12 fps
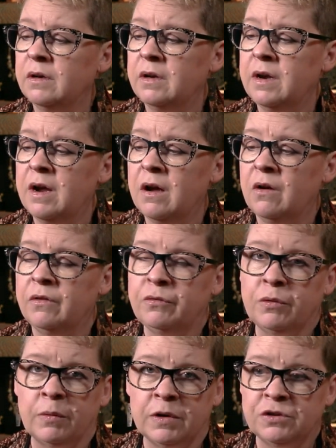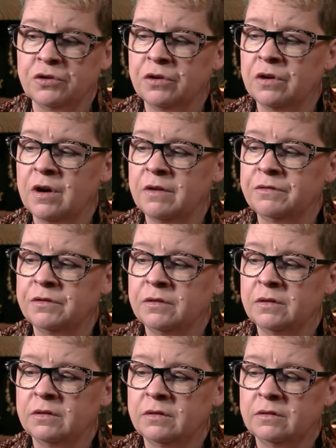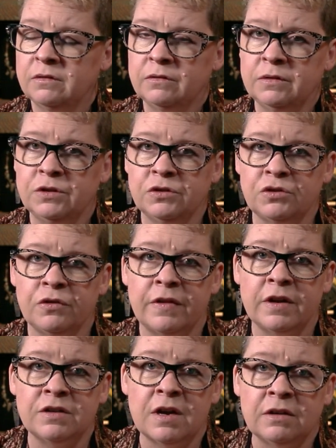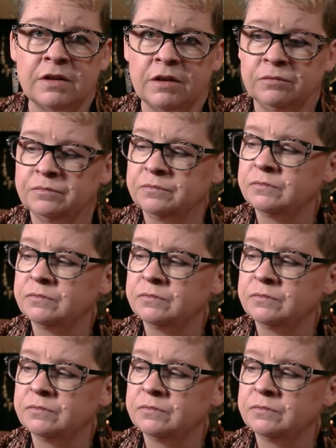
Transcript: Now if we want to turn it off, we just turn that dial down.